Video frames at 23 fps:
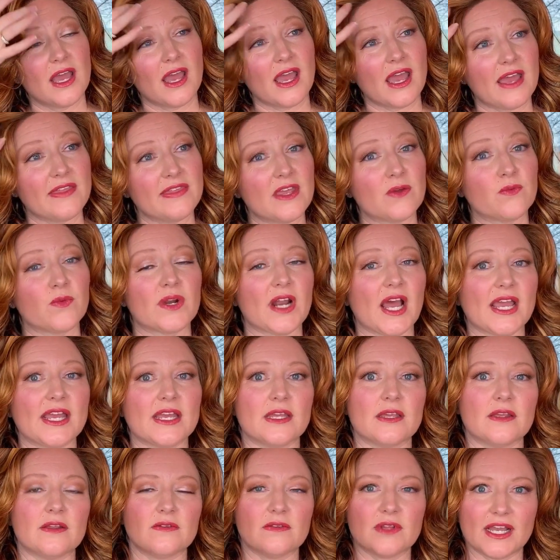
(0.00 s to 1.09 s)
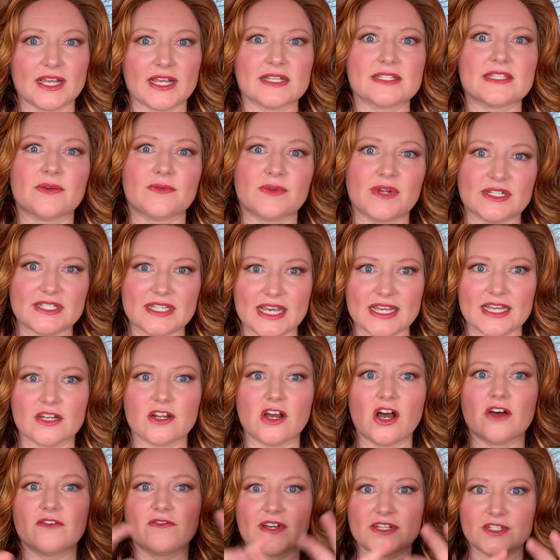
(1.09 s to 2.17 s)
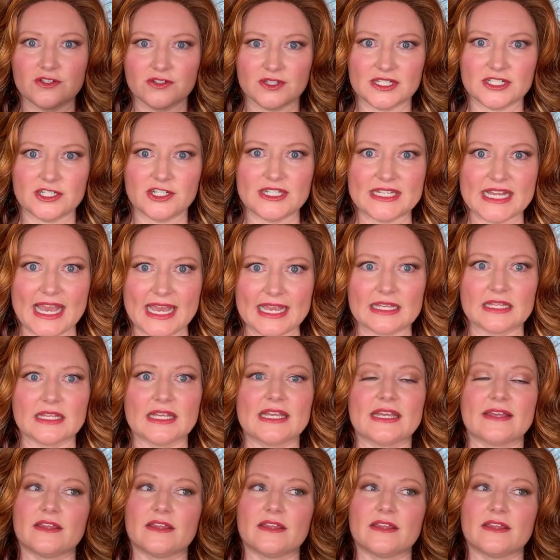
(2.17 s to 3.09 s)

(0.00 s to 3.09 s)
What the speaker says: And then like I said, when I take it off, I do the detangling,